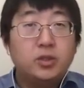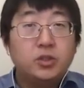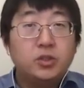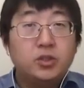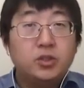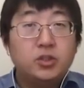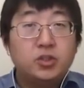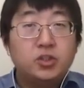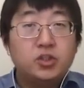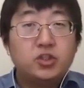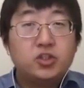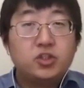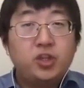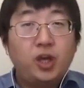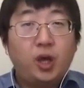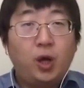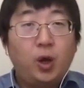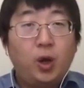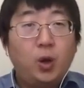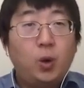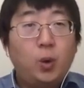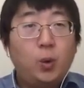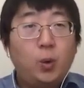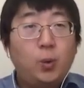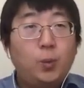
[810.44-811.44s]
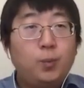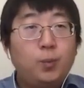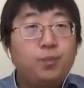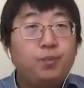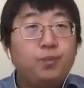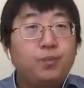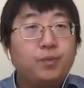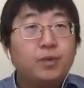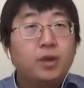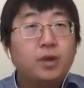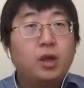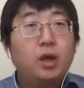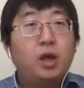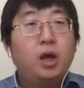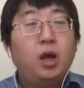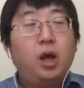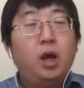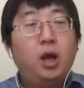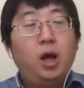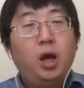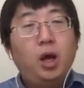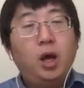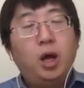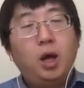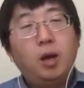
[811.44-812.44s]
So
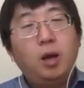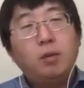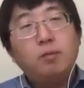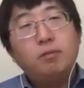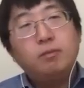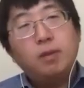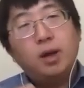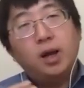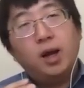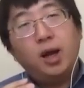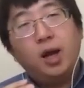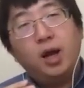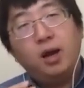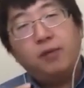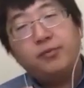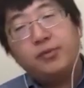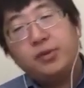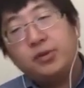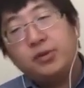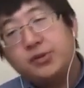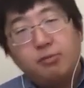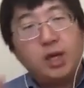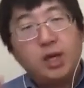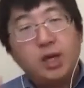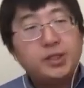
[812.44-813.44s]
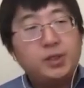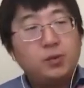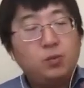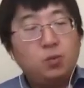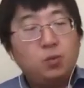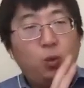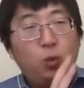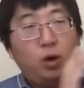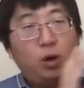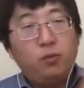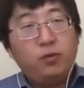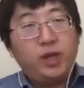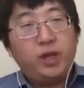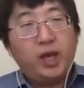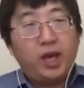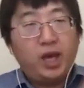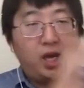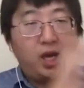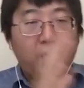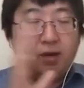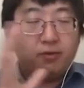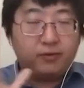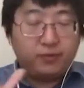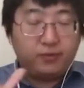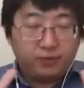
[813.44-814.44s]
after summarizing what we
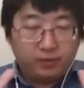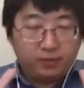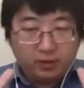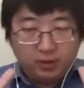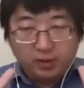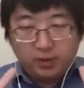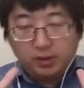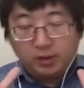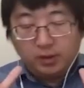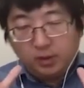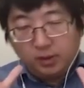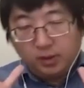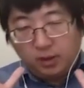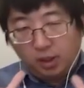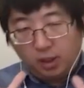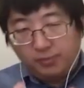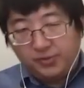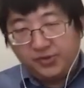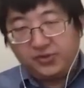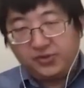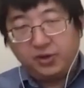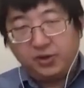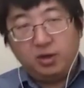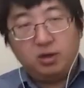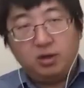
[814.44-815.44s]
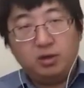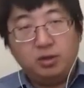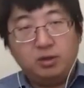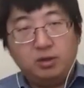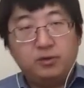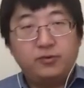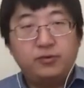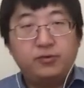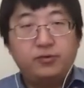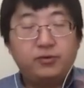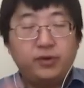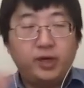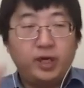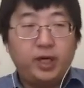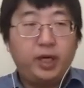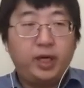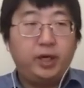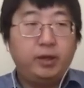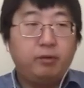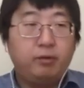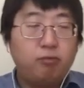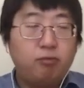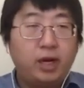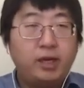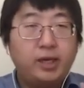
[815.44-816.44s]
have observed
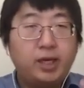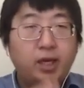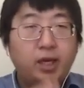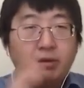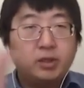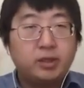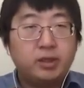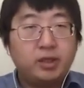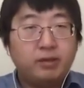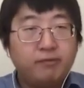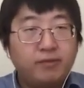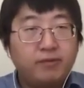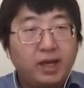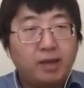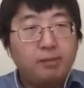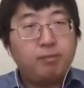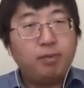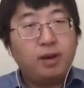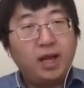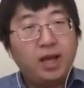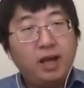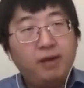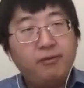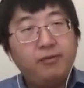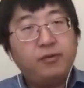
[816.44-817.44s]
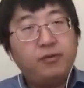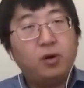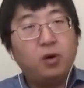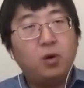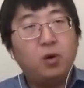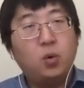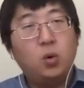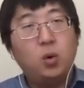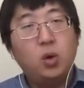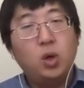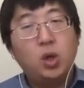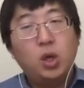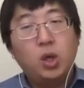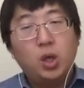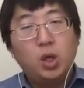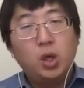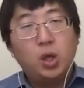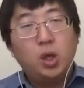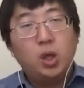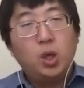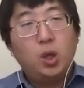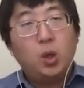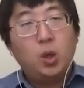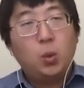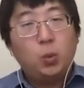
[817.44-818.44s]
in right now the DeFi platform,
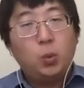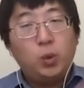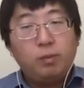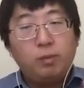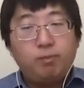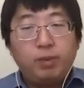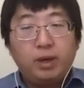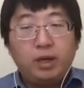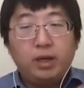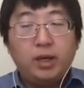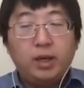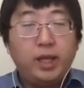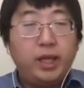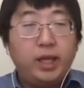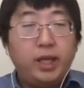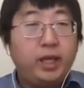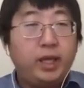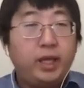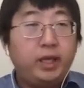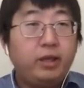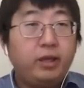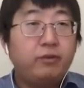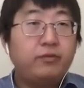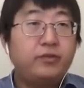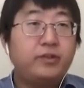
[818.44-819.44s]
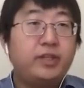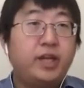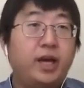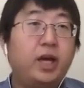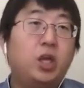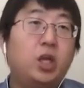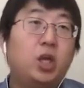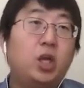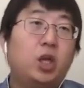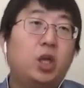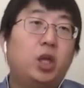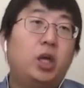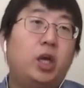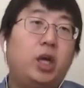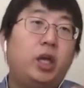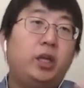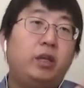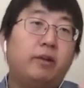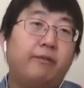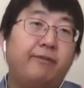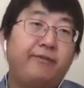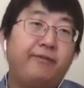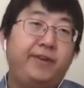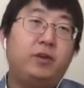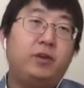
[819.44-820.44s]
we believe that in the
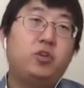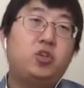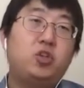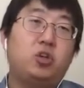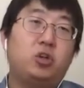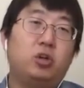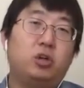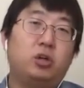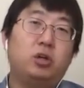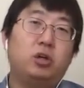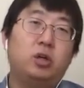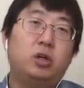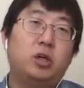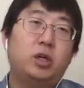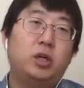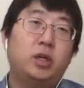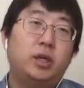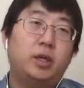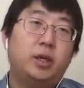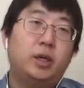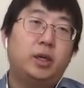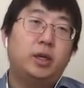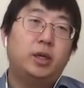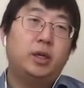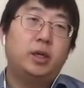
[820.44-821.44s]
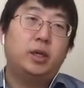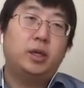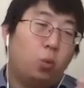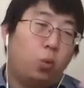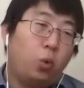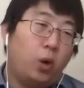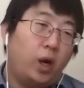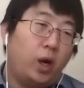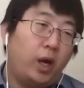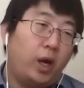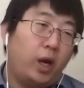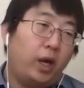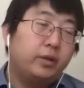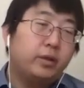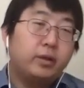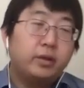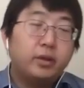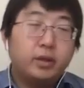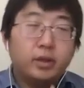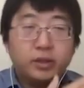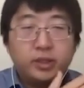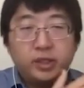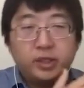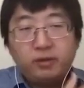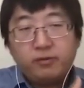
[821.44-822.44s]
future, when the
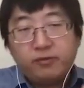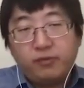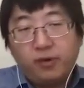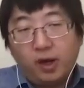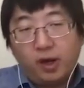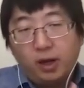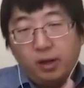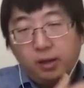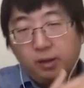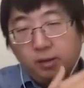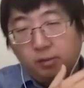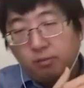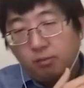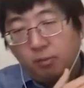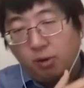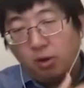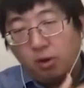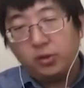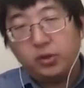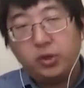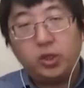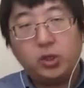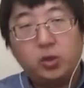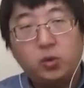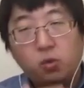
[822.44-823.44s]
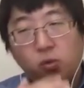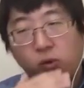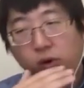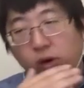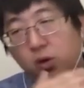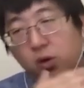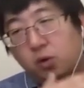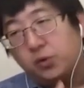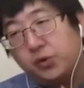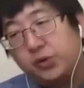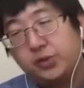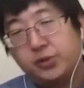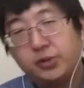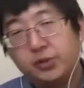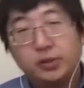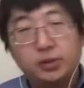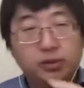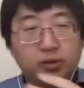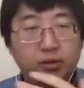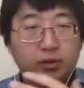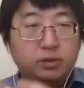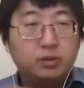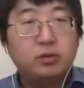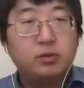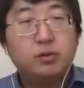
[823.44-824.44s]
DeFi market grows
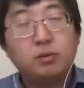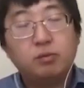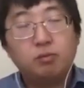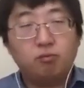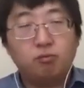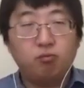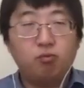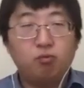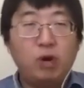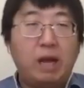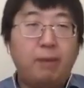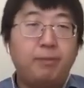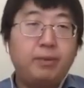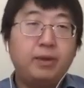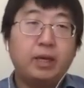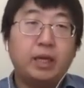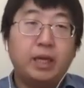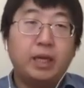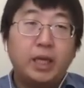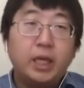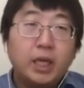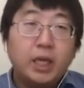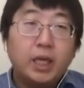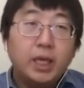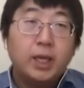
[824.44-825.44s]
rapidly,